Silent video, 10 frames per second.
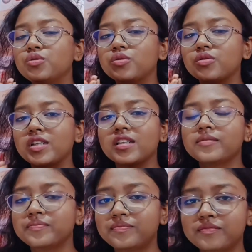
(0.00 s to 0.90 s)

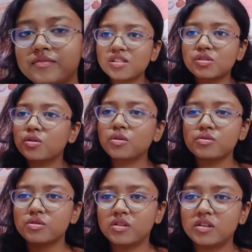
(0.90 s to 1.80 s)
Jewelry.
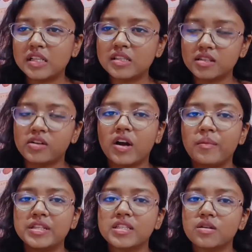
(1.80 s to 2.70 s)
Just go to their
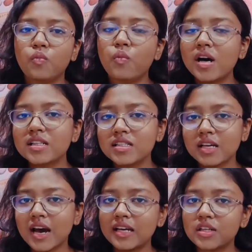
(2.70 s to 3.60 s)
Instagram and see
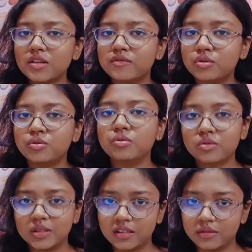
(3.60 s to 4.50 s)
what kind of
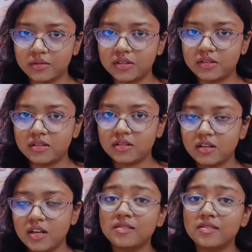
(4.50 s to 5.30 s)
jewelry they wear.